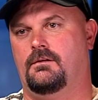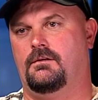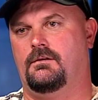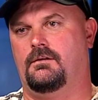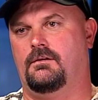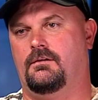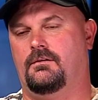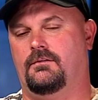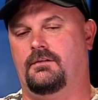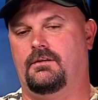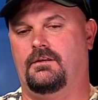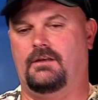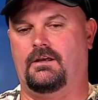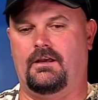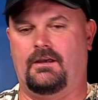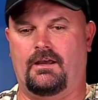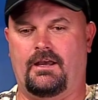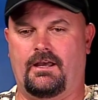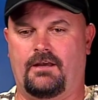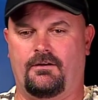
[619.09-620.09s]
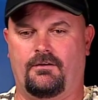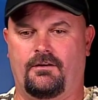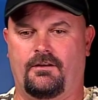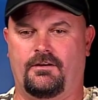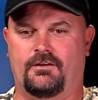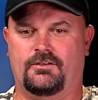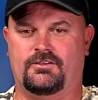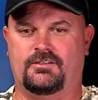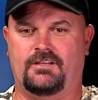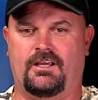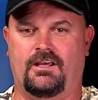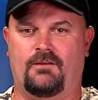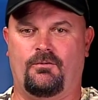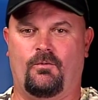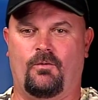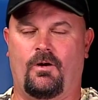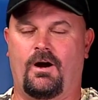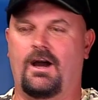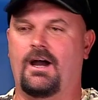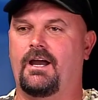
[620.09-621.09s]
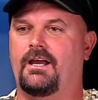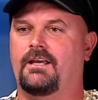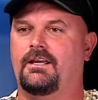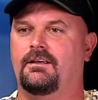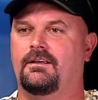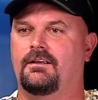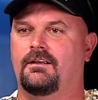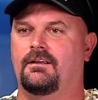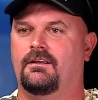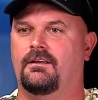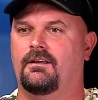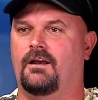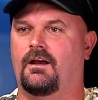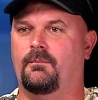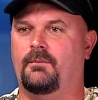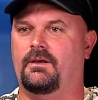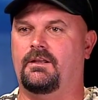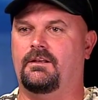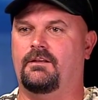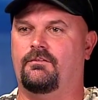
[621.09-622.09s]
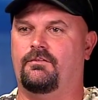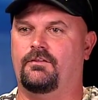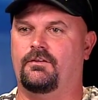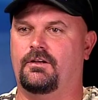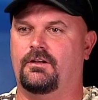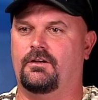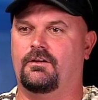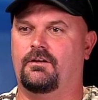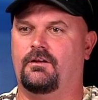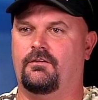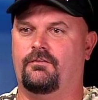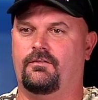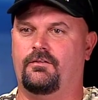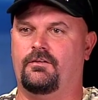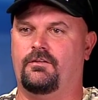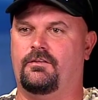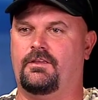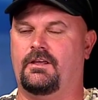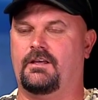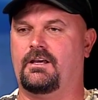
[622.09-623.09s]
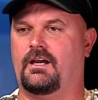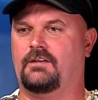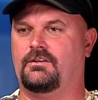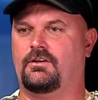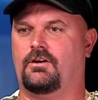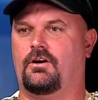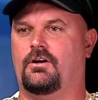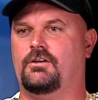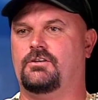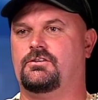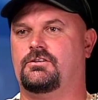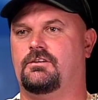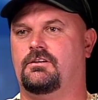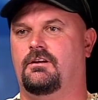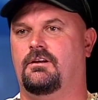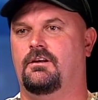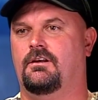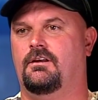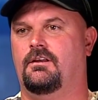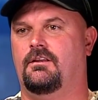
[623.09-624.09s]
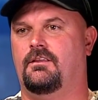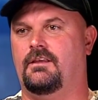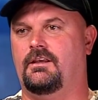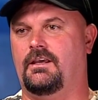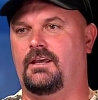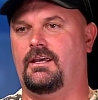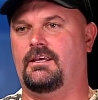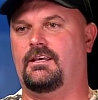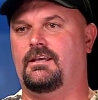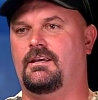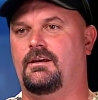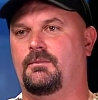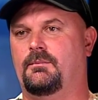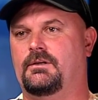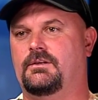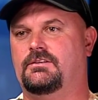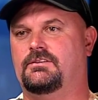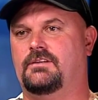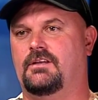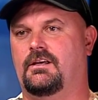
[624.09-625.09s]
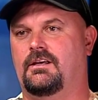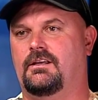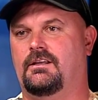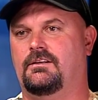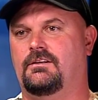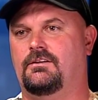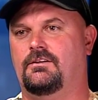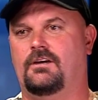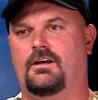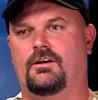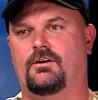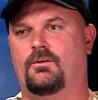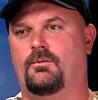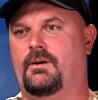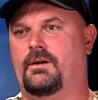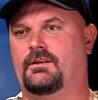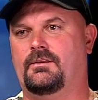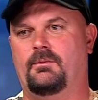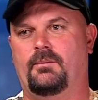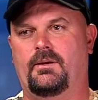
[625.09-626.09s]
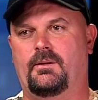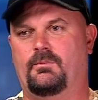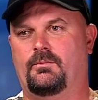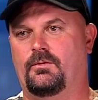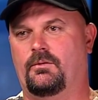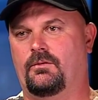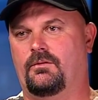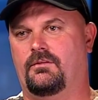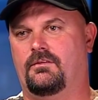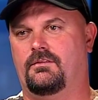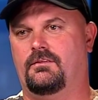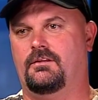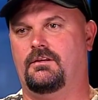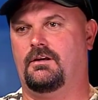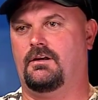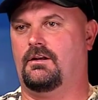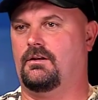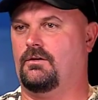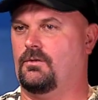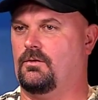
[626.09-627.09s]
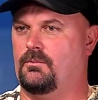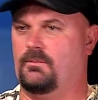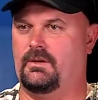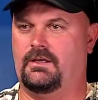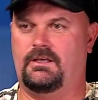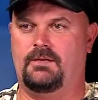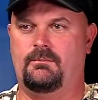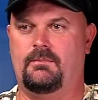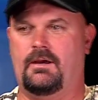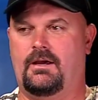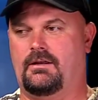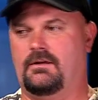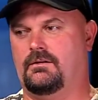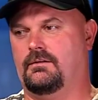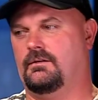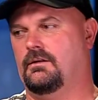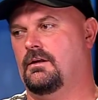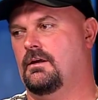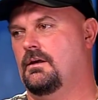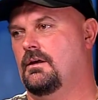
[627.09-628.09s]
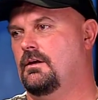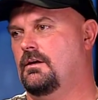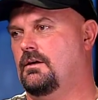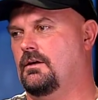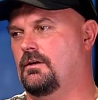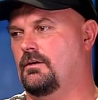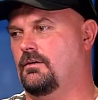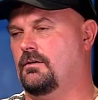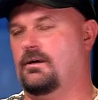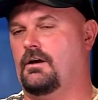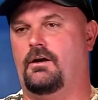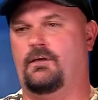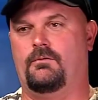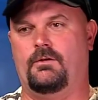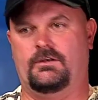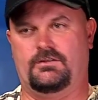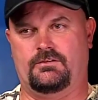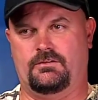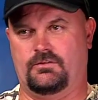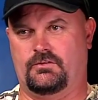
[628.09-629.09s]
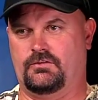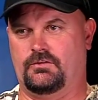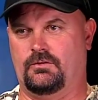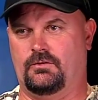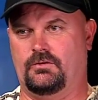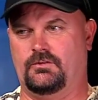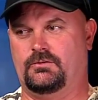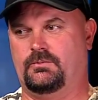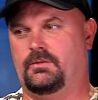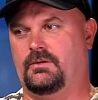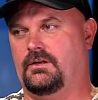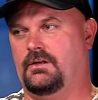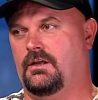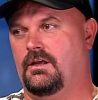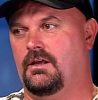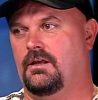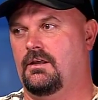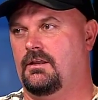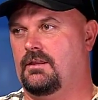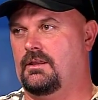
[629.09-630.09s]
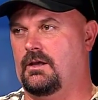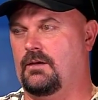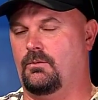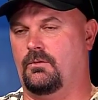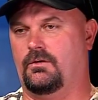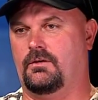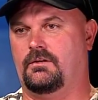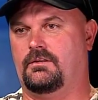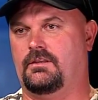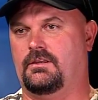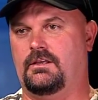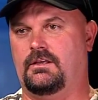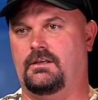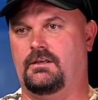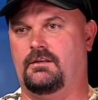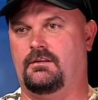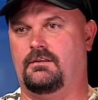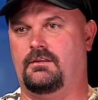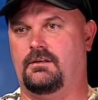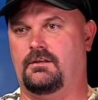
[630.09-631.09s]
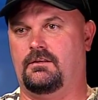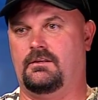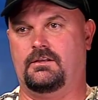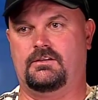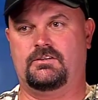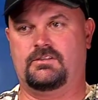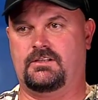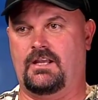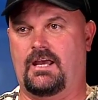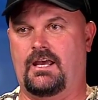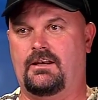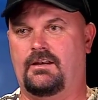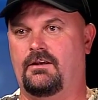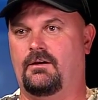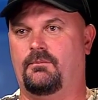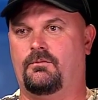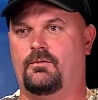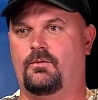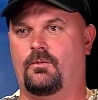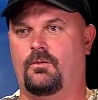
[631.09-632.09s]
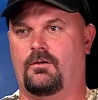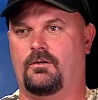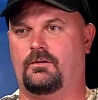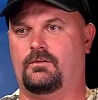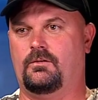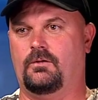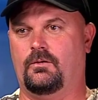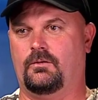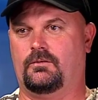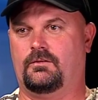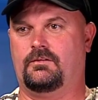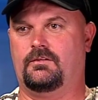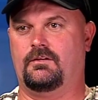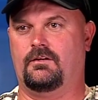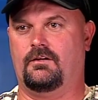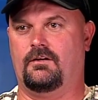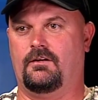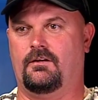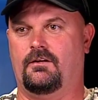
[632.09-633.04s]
you know, I don't understand why. I mean, if you think I tarnished the Yankee image, then you got to go back to Babe Ruth. You got to go to Mickey Mantle. You know, God rest their souls, but they weren't the stand-up, quote unquote,